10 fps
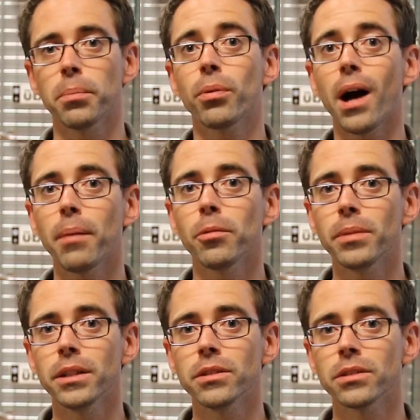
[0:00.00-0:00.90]
The
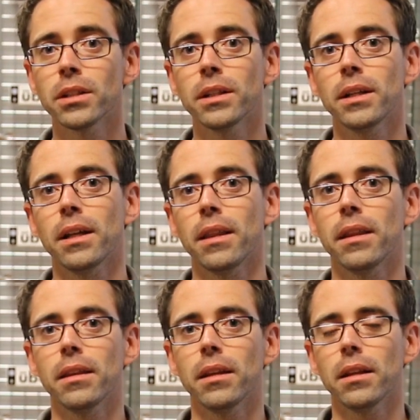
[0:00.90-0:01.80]
problem is
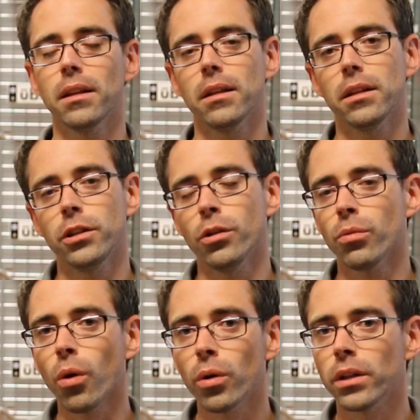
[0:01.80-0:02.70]
you're
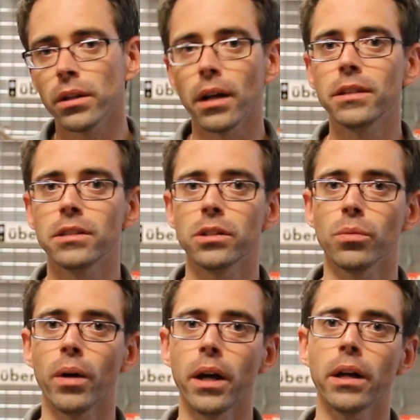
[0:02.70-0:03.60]
rolling the dice either
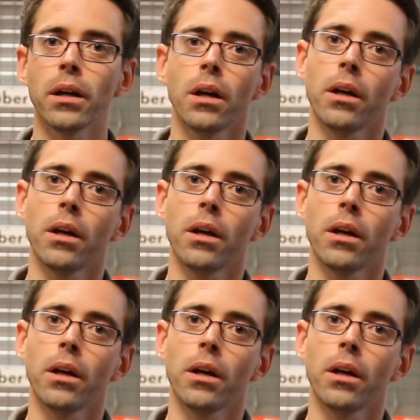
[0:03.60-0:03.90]
way.